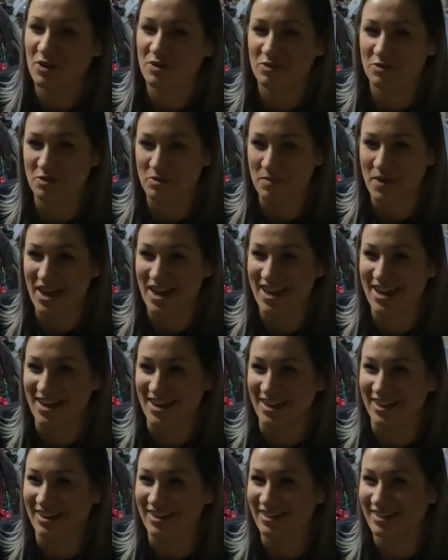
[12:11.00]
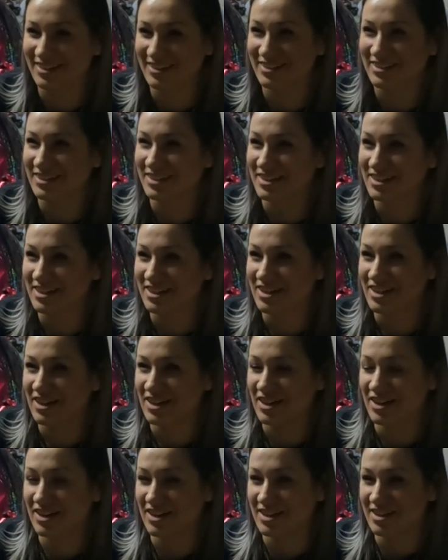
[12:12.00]
For me,
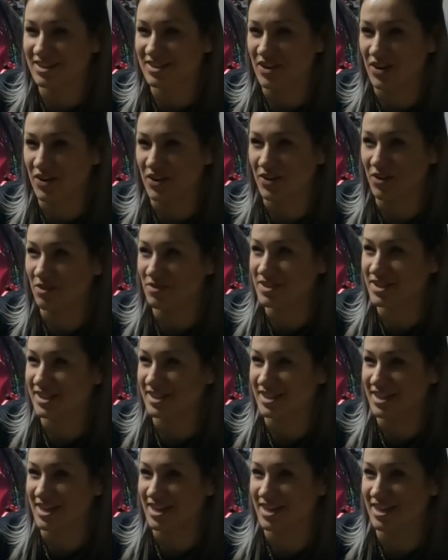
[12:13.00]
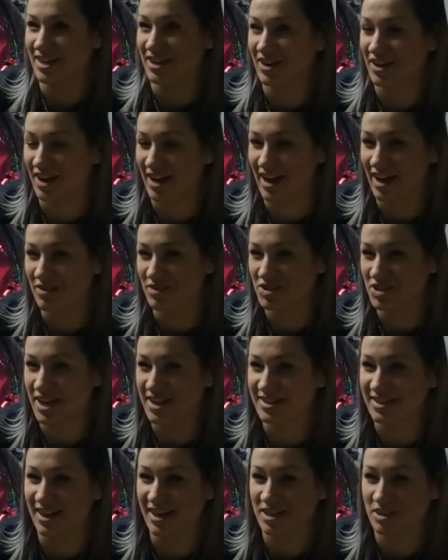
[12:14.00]
so obviously I have a
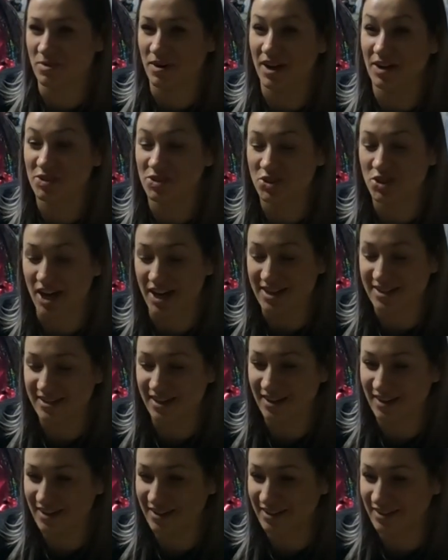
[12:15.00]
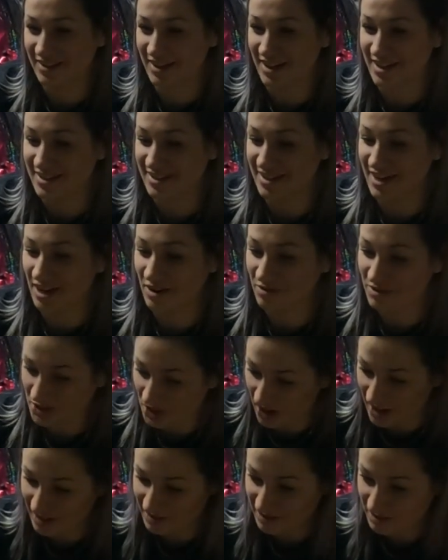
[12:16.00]
JZX 100 Chaser that is now
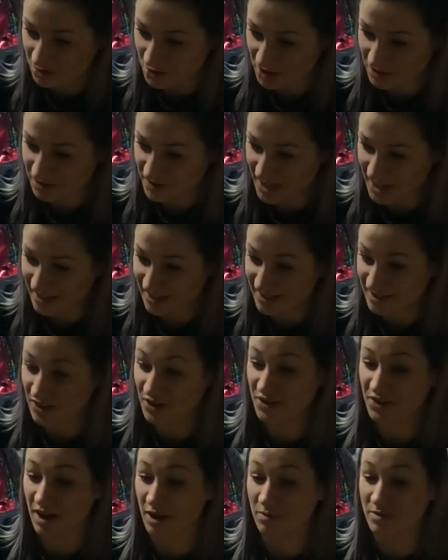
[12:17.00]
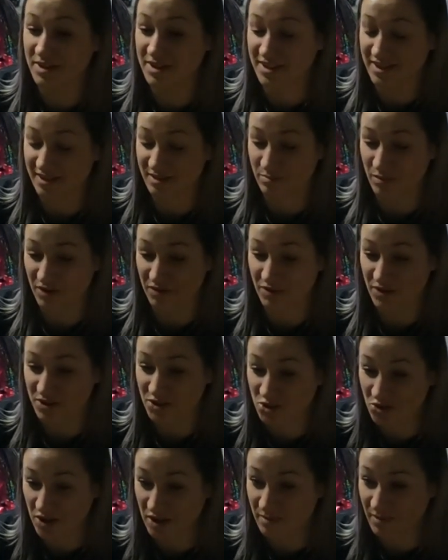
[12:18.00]
retired from drifting. So that was my
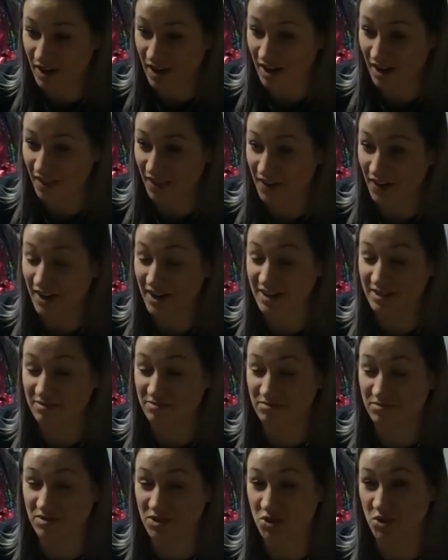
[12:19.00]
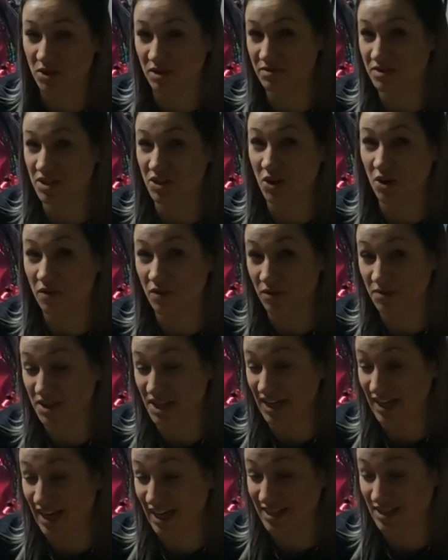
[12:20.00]
first dream car that I sort of didn't know if I was
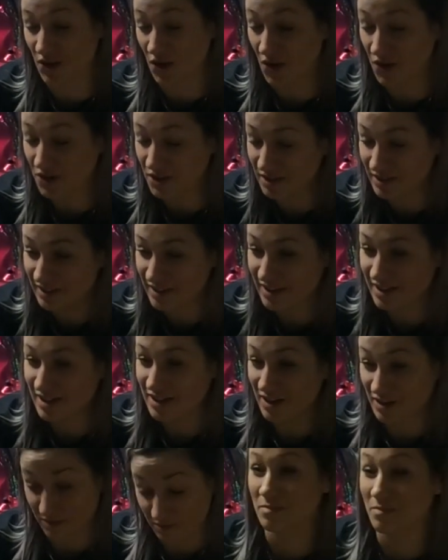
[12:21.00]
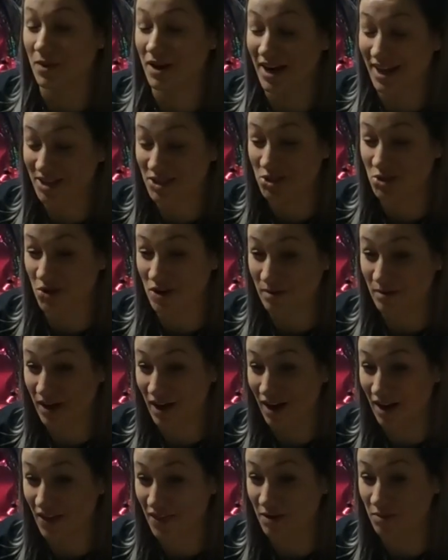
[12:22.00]
going to get to own. My next dream
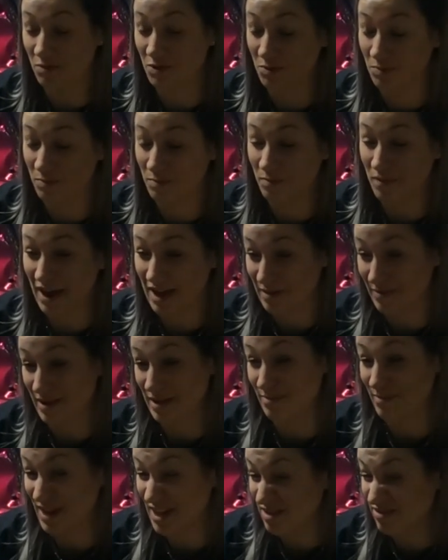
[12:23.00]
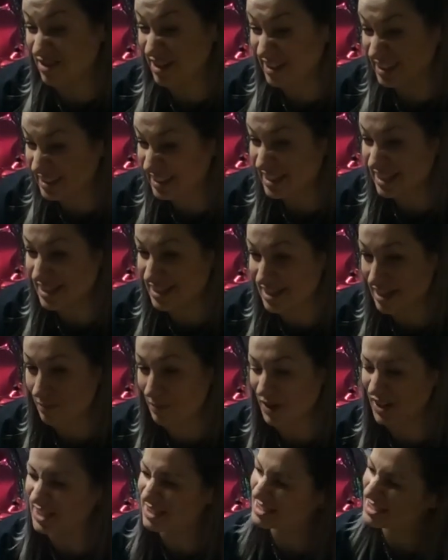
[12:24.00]
car that would maybe be realistic
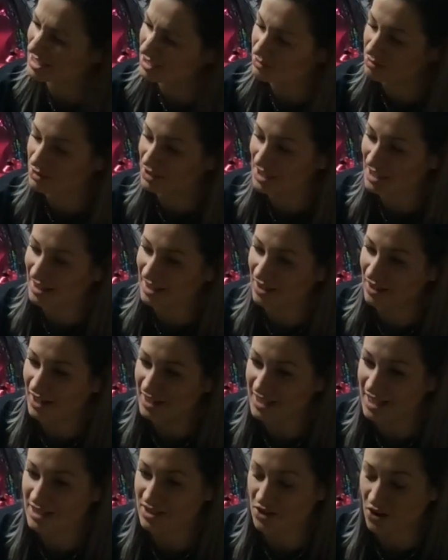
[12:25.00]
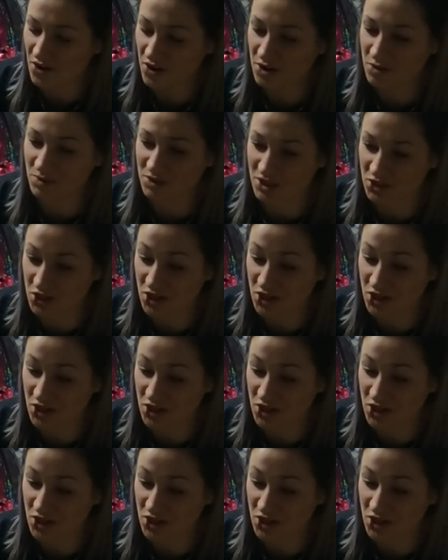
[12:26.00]
but didn't really think I'd get to own was a